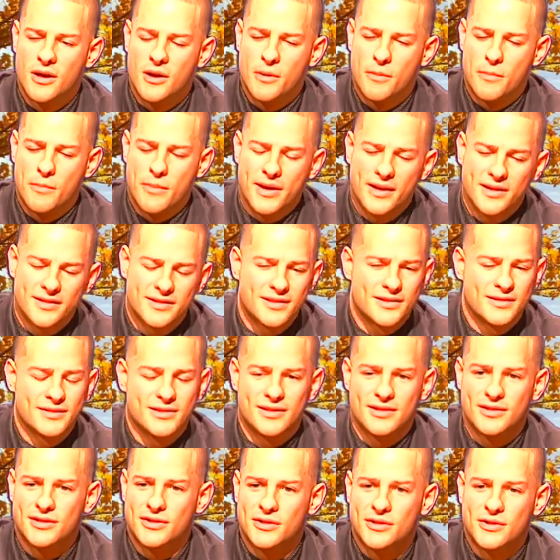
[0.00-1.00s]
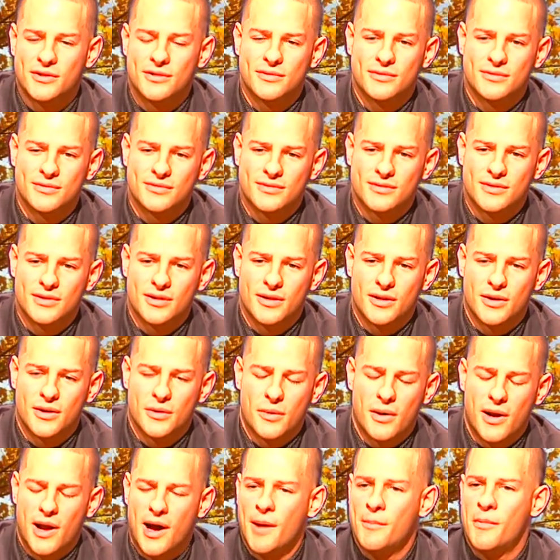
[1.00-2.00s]
Basically, you know,
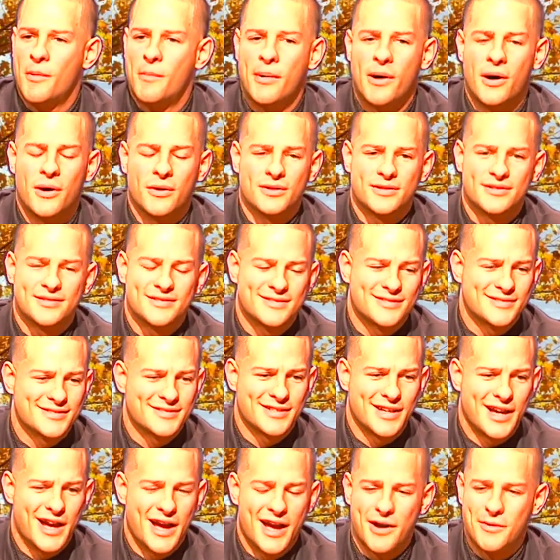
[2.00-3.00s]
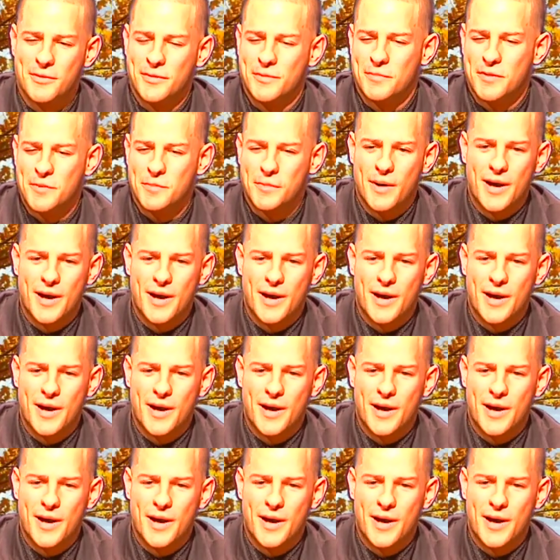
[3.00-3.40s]
what I'm about is, when people